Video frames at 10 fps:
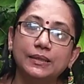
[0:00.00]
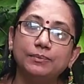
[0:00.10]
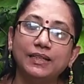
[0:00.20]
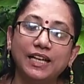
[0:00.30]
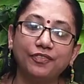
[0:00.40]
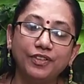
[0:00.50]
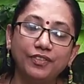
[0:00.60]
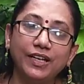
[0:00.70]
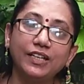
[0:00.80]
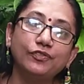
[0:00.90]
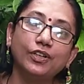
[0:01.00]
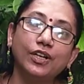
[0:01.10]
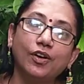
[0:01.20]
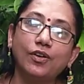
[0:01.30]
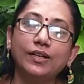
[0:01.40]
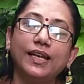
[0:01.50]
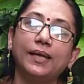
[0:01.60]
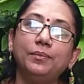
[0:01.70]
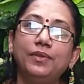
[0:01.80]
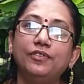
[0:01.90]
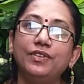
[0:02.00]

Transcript: but after waiting for a long time